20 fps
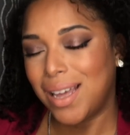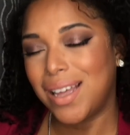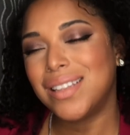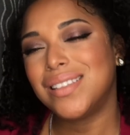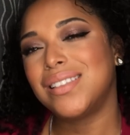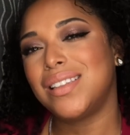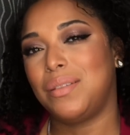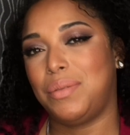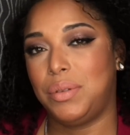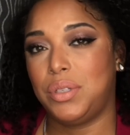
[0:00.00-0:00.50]

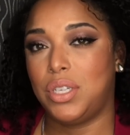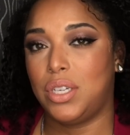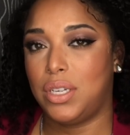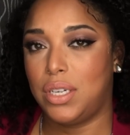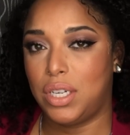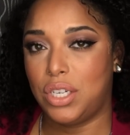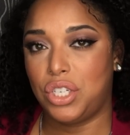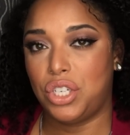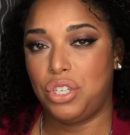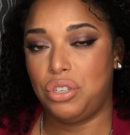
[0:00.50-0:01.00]
it's limited
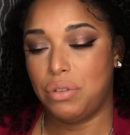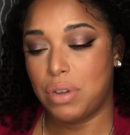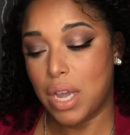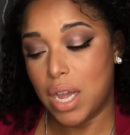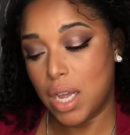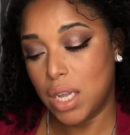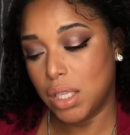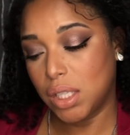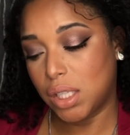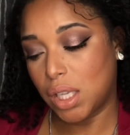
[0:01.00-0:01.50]
edition, you
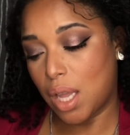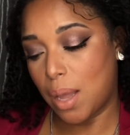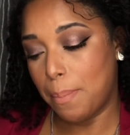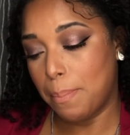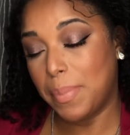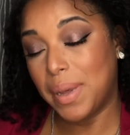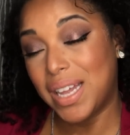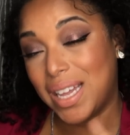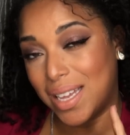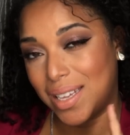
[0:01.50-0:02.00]
guys.
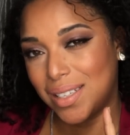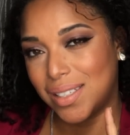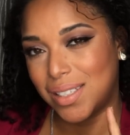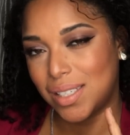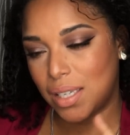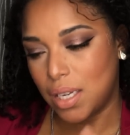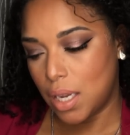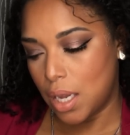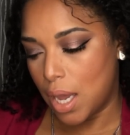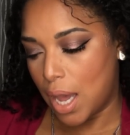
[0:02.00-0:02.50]

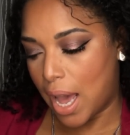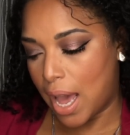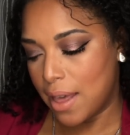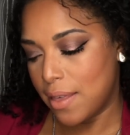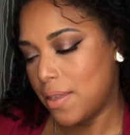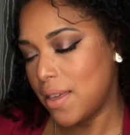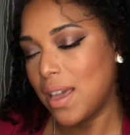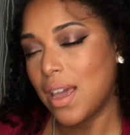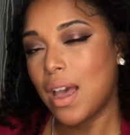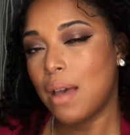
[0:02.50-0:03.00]
But
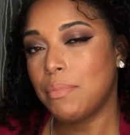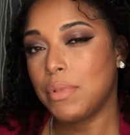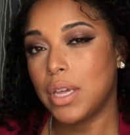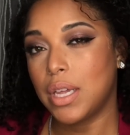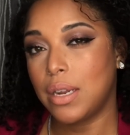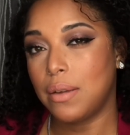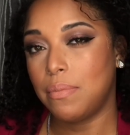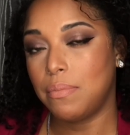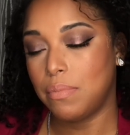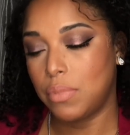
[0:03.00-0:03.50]
I think I'm
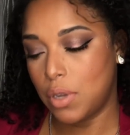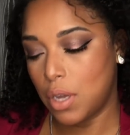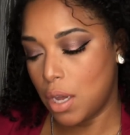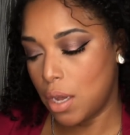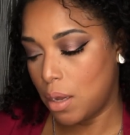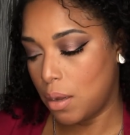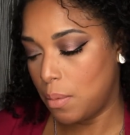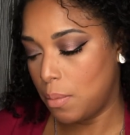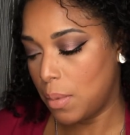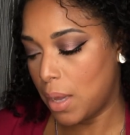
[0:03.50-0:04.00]
gonna
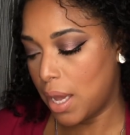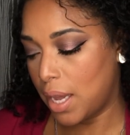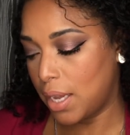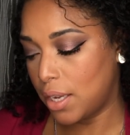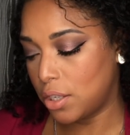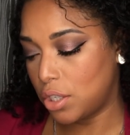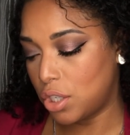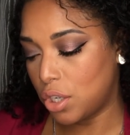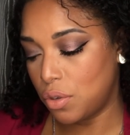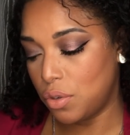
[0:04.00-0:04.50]
come
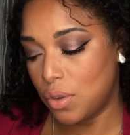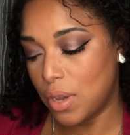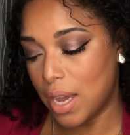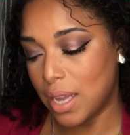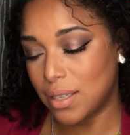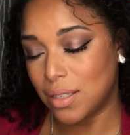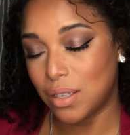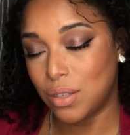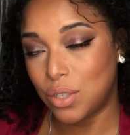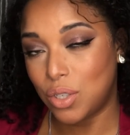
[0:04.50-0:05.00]
and show you
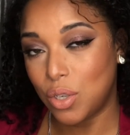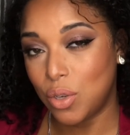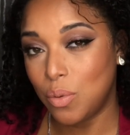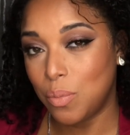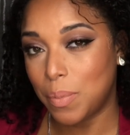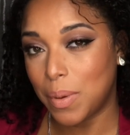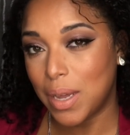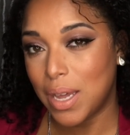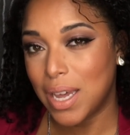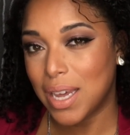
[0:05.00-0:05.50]
guys a
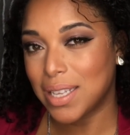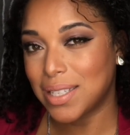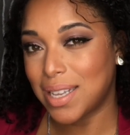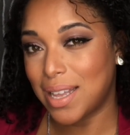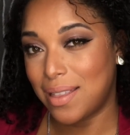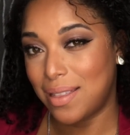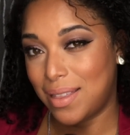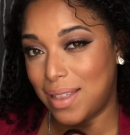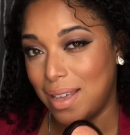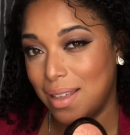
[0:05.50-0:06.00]
dupe. because
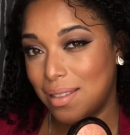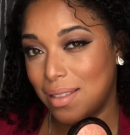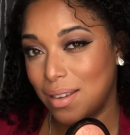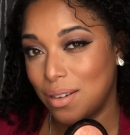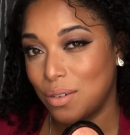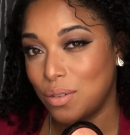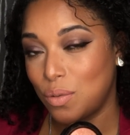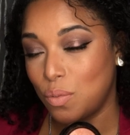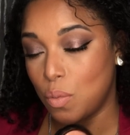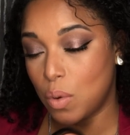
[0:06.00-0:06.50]
I think
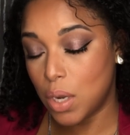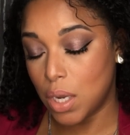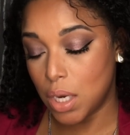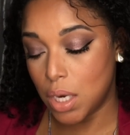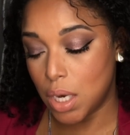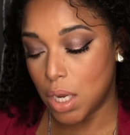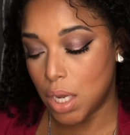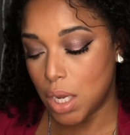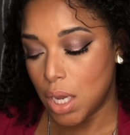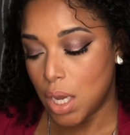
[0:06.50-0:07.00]
there's
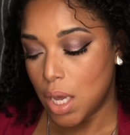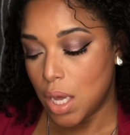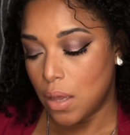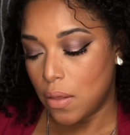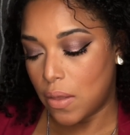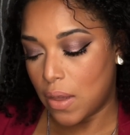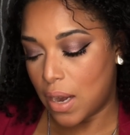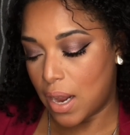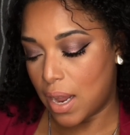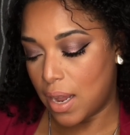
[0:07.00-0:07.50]
one
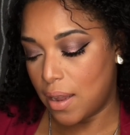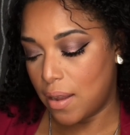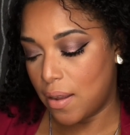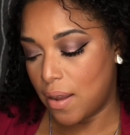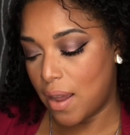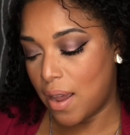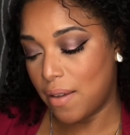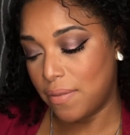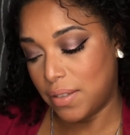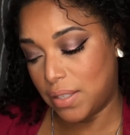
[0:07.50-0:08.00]
that I
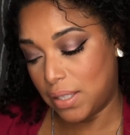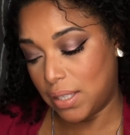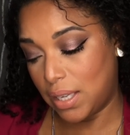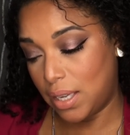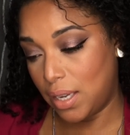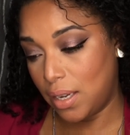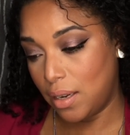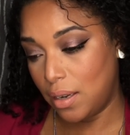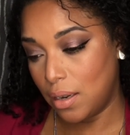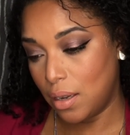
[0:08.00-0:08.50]
have
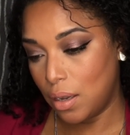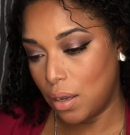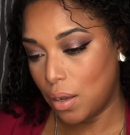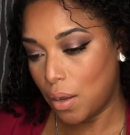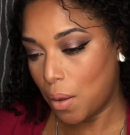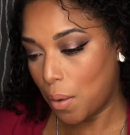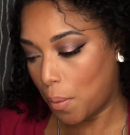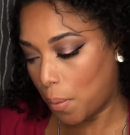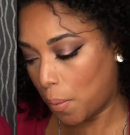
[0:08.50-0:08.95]
seen.